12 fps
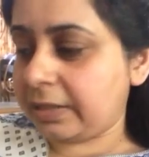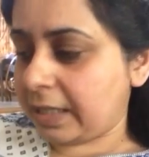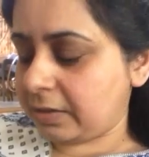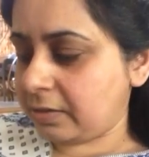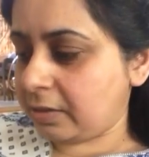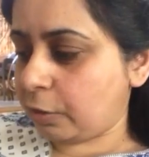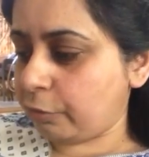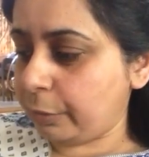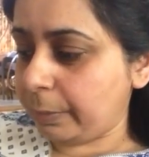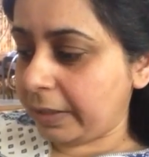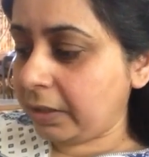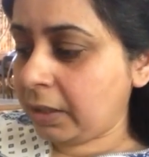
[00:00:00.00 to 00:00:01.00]
and that is how
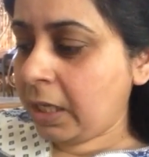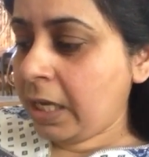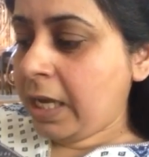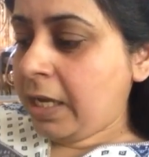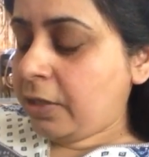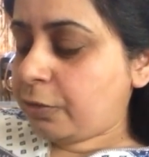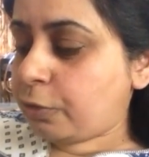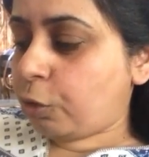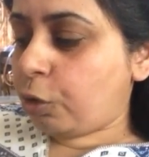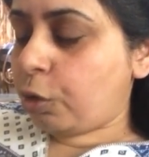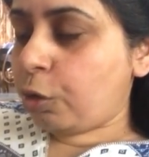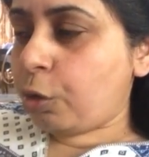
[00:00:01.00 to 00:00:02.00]
we met.
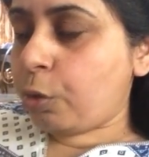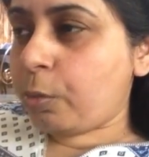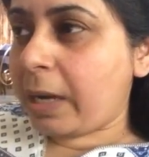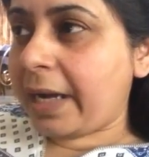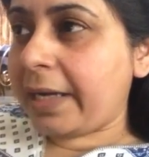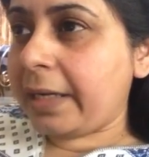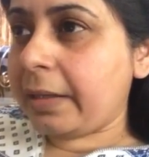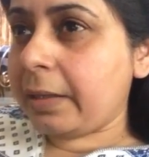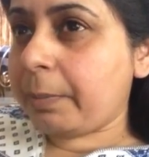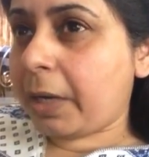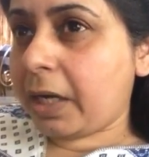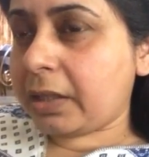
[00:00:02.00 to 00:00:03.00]
So
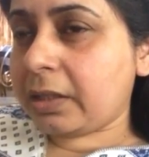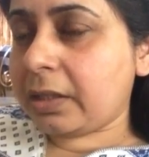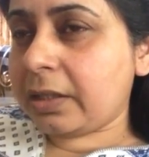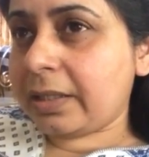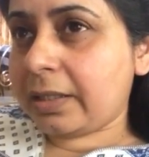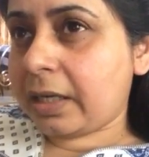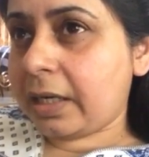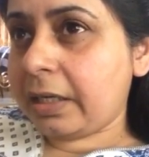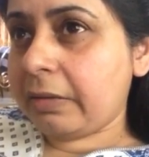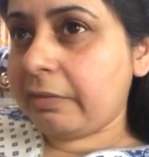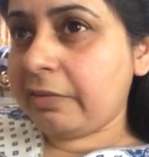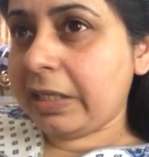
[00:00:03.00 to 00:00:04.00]
my partner and
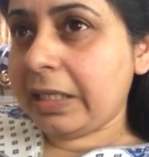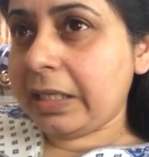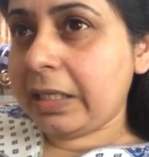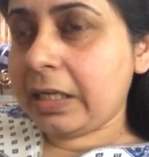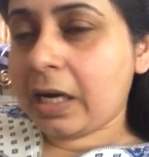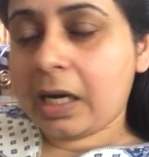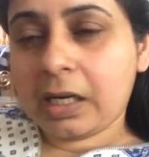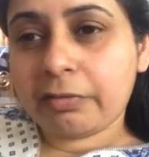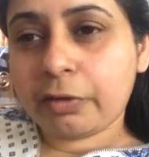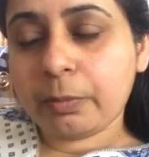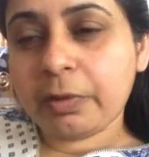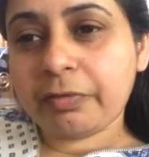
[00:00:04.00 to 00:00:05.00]
I, we
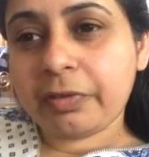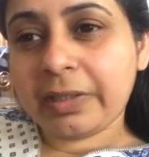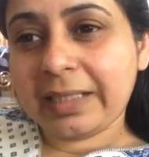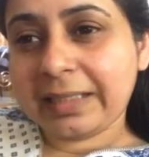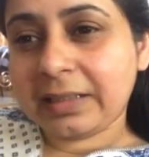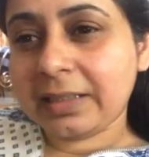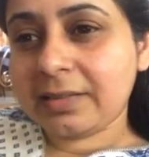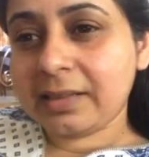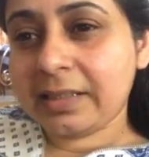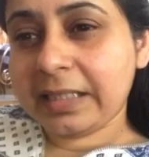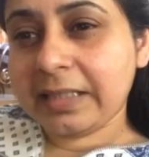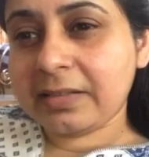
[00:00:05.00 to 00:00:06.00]
are from different
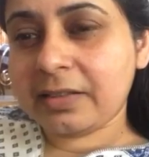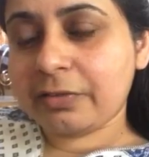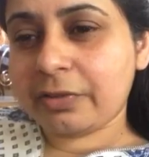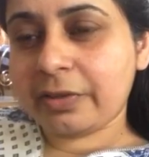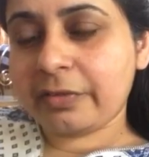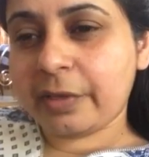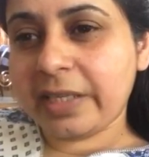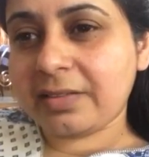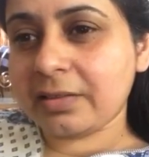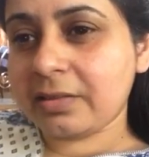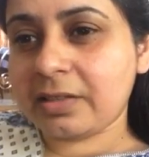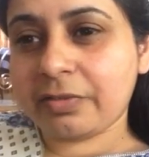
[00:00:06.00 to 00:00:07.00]
ethnicities, different
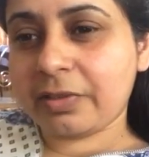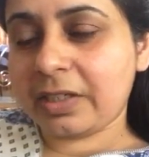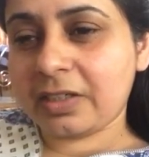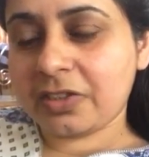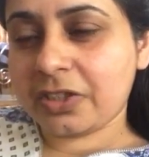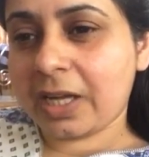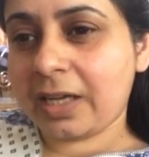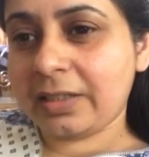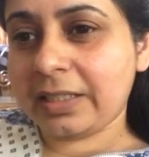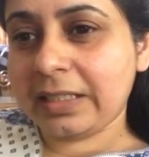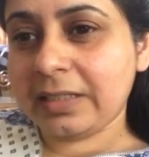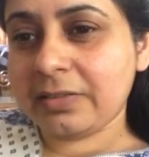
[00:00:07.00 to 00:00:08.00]
races, different
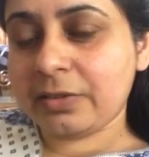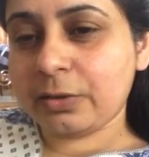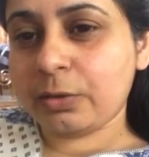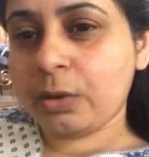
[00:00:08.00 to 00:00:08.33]
nationalities,